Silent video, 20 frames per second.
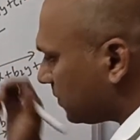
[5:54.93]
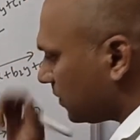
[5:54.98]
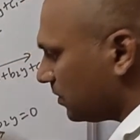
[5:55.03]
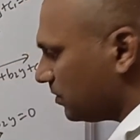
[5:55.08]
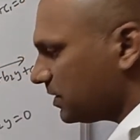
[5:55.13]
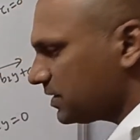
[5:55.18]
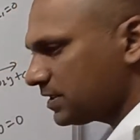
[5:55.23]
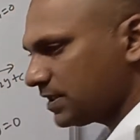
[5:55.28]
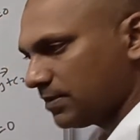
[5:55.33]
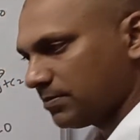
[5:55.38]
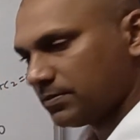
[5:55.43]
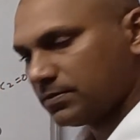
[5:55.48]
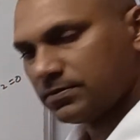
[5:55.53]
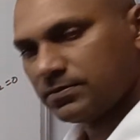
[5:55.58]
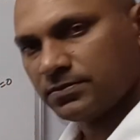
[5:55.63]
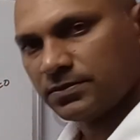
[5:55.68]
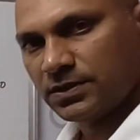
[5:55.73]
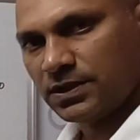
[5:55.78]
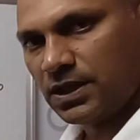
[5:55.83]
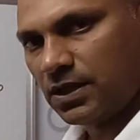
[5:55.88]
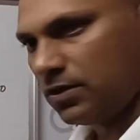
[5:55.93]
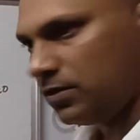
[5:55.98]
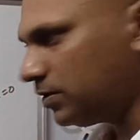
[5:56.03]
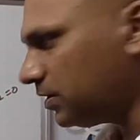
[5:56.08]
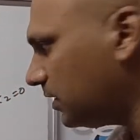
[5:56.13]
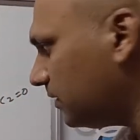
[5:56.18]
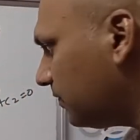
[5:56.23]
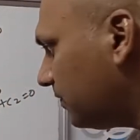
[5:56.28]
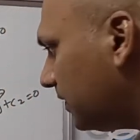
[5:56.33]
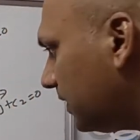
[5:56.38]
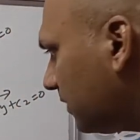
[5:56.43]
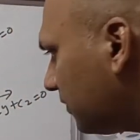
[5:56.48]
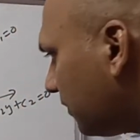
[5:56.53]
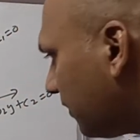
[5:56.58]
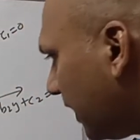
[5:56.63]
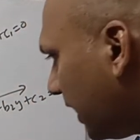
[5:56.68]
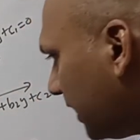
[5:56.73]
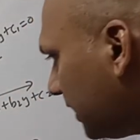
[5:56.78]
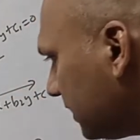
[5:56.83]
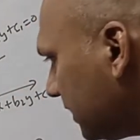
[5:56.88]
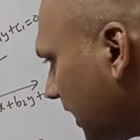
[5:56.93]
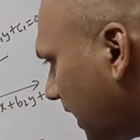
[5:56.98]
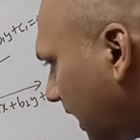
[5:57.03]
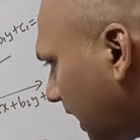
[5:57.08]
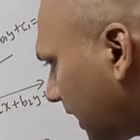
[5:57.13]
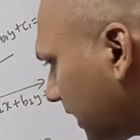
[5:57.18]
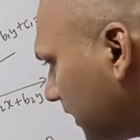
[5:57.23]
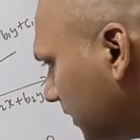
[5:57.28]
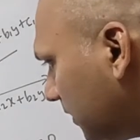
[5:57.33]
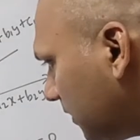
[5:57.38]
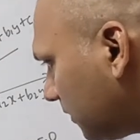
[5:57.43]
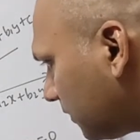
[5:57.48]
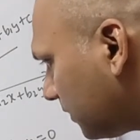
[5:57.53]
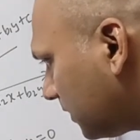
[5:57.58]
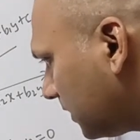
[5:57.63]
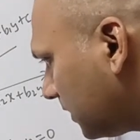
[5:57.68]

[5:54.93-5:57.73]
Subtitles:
will be same. Now, if we find the angle